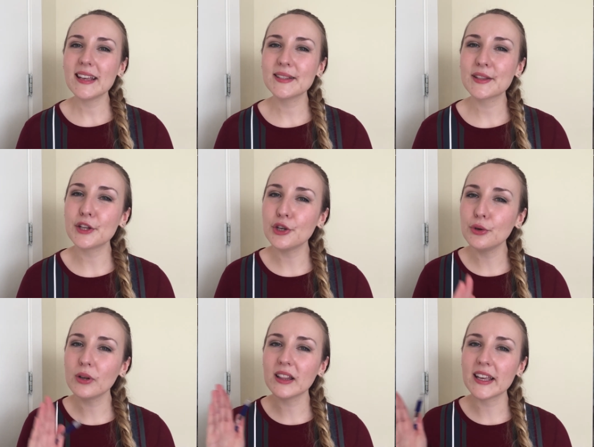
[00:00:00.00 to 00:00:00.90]
is the
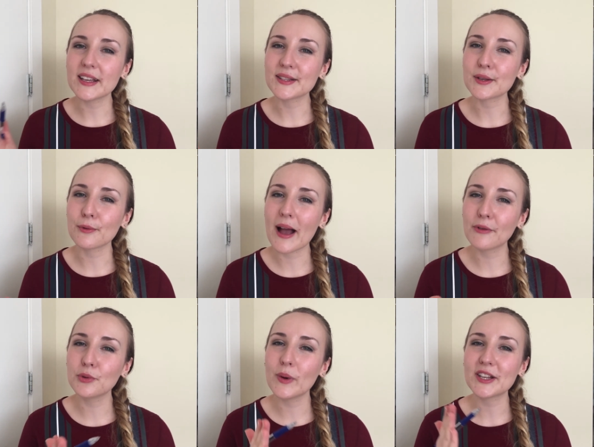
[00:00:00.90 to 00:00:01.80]
nucleus
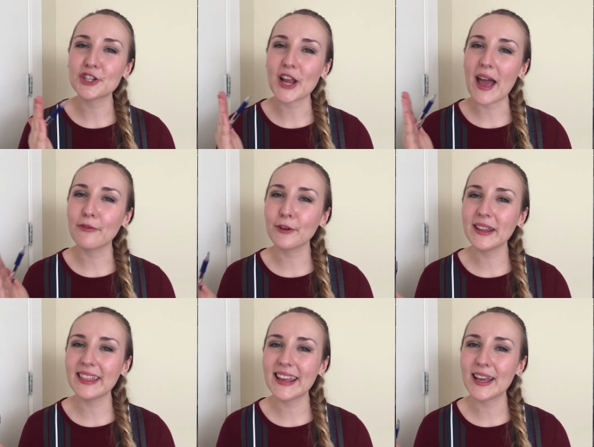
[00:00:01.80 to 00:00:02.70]
around which
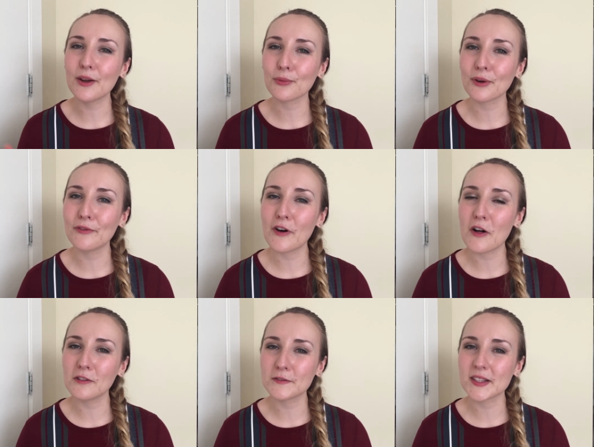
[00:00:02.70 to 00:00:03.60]
everything
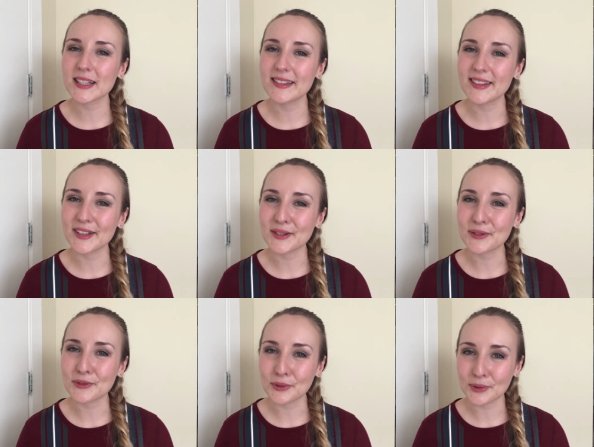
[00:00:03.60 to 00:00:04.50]
revolves in this
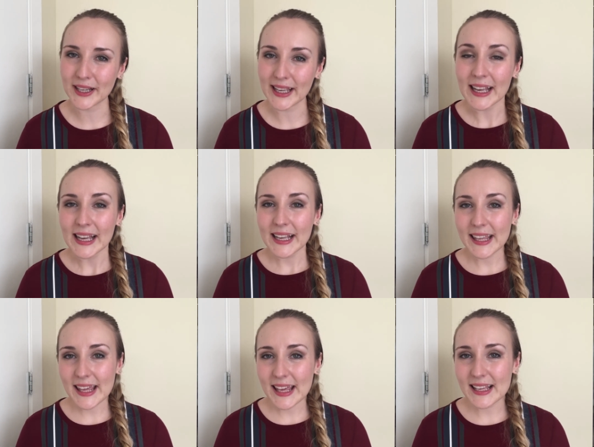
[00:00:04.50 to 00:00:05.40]
story.
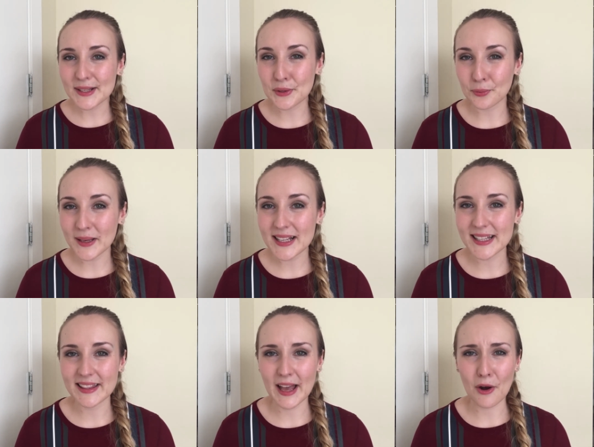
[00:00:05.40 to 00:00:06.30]
He is the
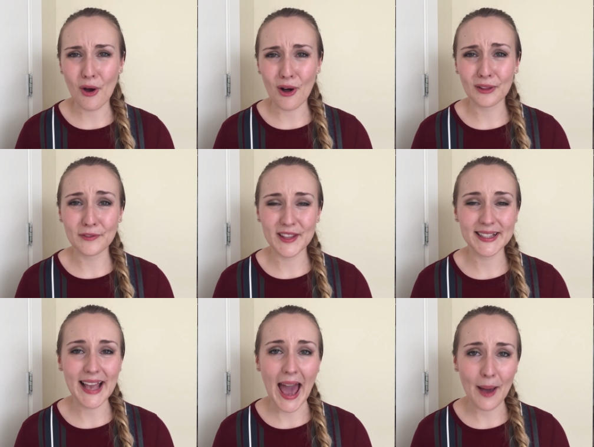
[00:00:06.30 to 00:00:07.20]
reason that all of
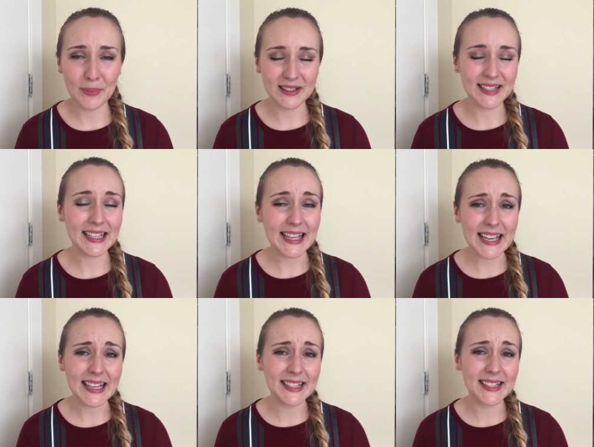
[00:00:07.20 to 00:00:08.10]
this happens.
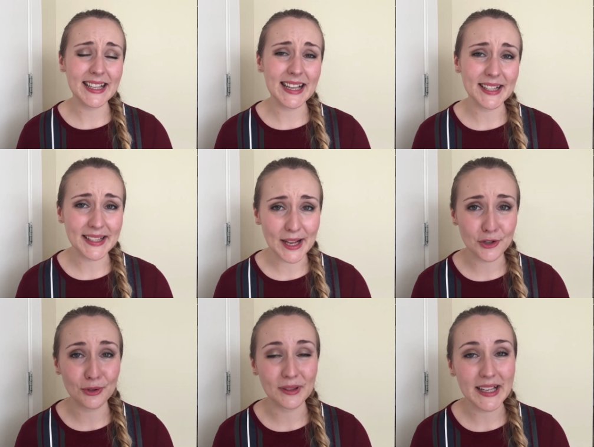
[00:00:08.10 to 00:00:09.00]
He is the
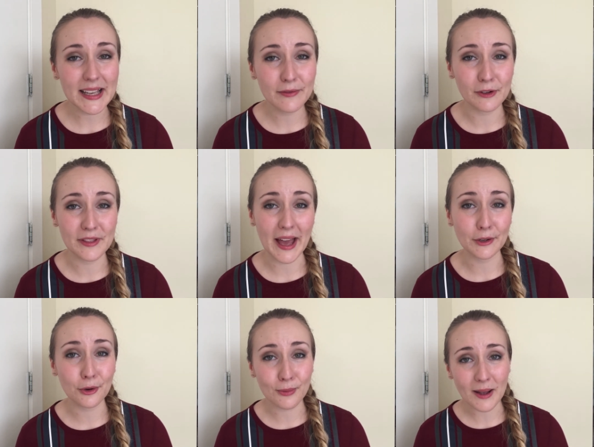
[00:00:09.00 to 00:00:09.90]
essential evil
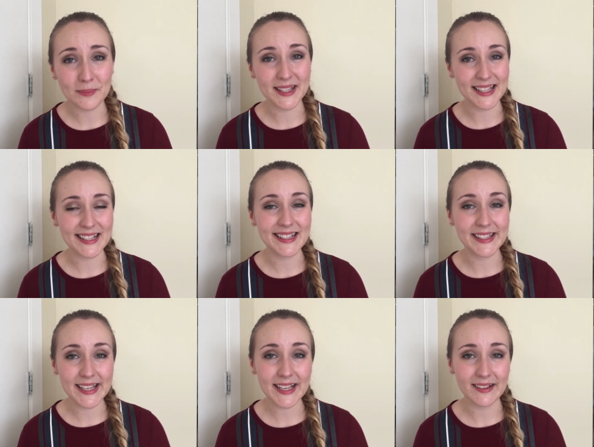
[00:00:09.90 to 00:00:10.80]
that corrupts these
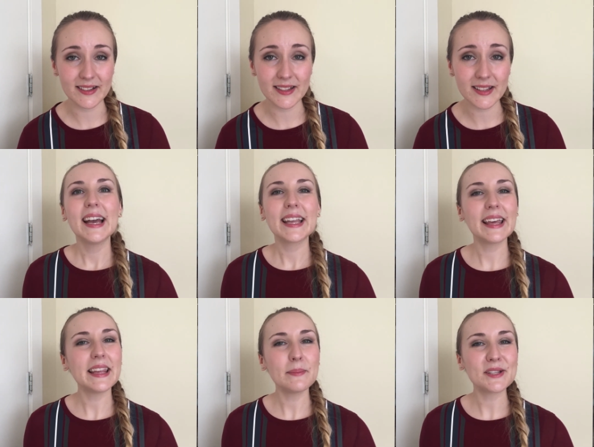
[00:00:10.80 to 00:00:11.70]
teams.
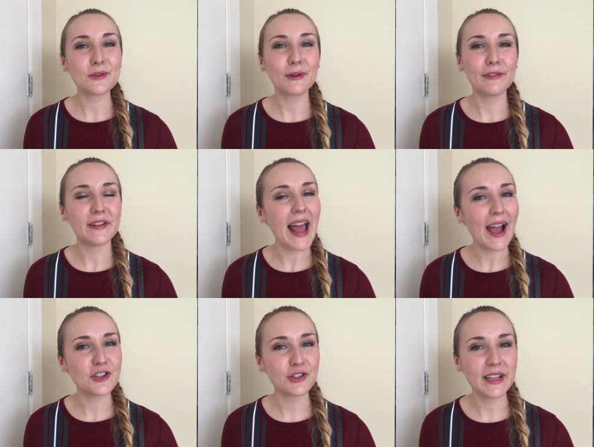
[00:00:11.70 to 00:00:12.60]
Killing Mr. Griffin
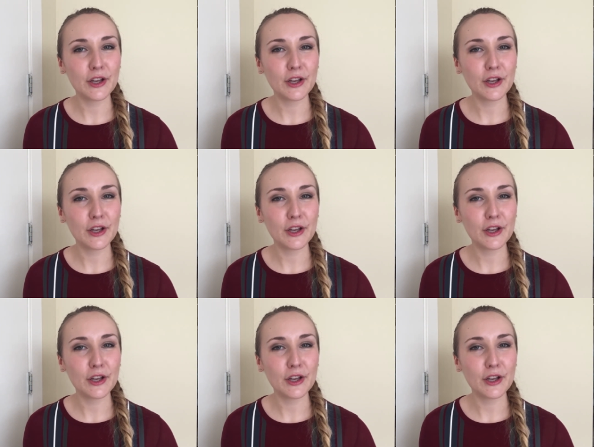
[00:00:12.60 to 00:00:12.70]
actually